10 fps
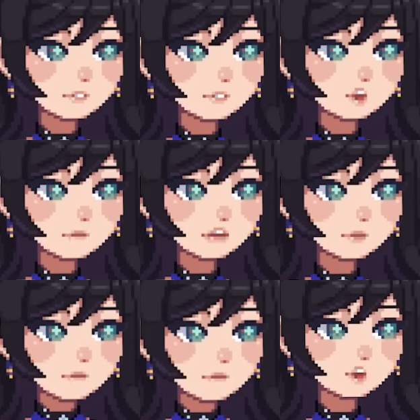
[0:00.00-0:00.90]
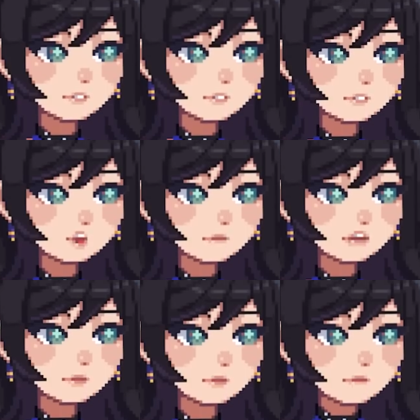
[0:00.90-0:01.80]
you really only have
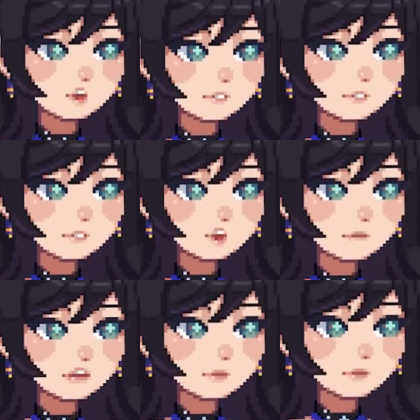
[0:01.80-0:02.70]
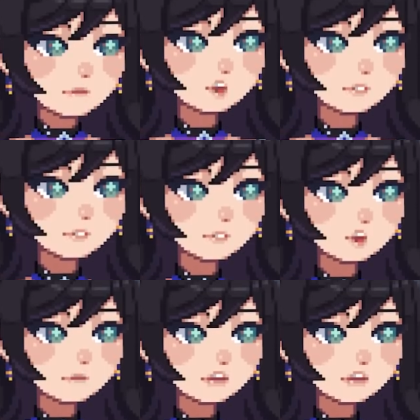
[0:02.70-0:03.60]
Sampo, Pela, Gwenifin,
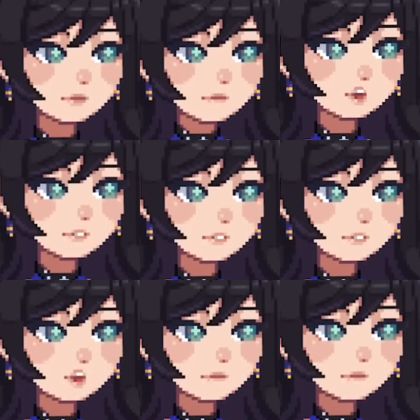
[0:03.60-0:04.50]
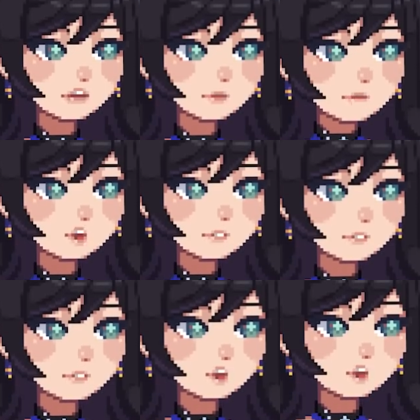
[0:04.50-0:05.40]
and Luca, and I think that's
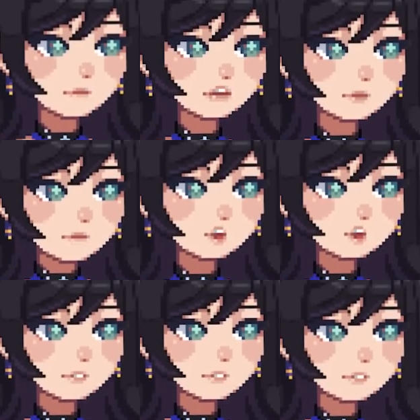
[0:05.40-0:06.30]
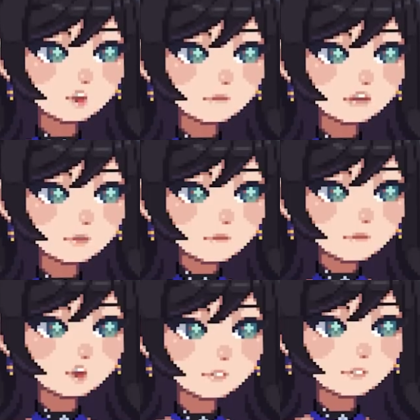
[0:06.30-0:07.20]
actually it. I'm pretty sure I'm not forgetting